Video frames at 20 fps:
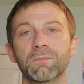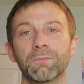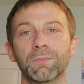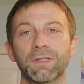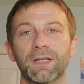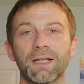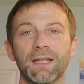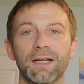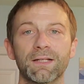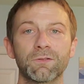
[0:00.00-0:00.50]
but
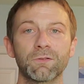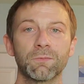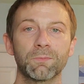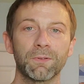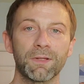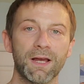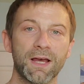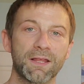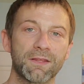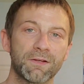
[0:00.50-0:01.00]
they like to
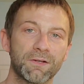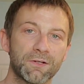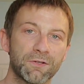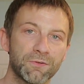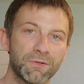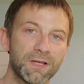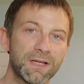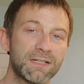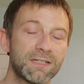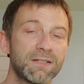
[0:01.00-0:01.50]
apply their
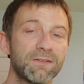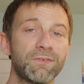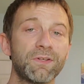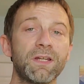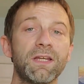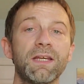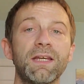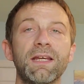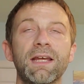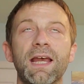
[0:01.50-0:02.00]

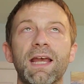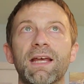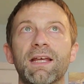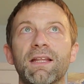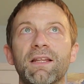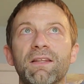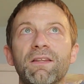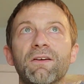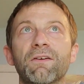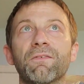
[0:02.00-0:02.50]
creativity
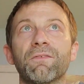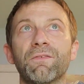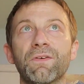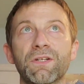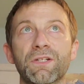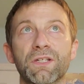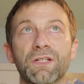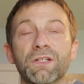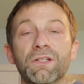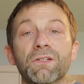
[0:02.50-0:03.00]
and their
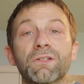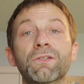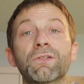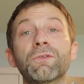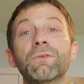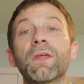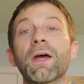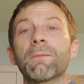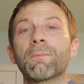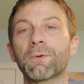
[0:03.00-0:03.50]
vision
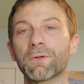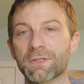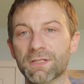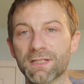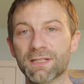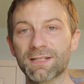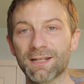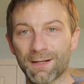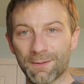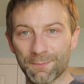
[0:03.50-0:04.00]
to that
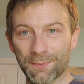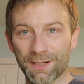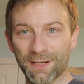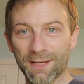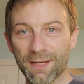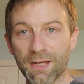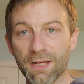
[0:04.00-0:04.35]
person's company.